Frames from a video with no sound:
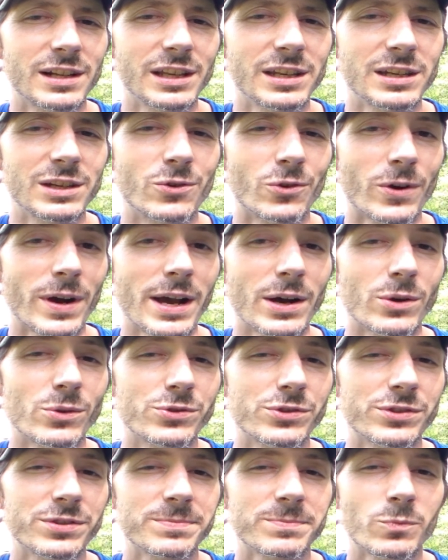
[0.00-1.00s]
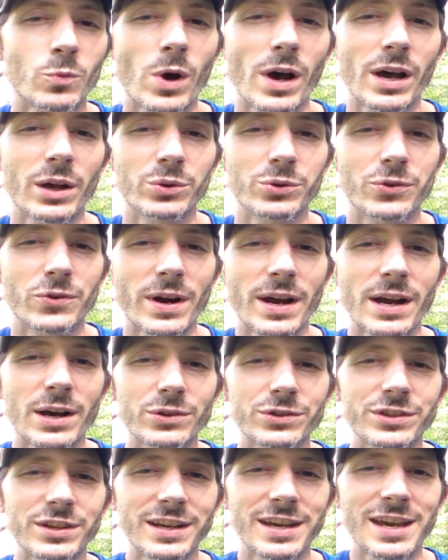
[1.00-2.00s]
cleaned grouse, wild grouse,
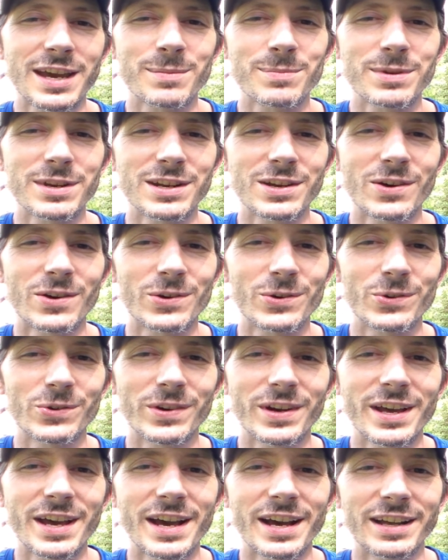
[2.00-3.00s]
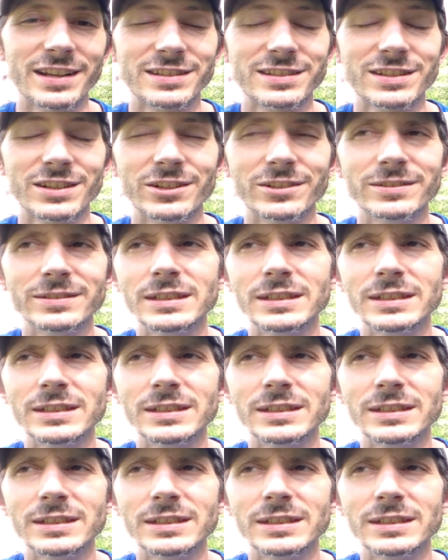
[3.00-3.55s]
and it can't be any harder than that, so.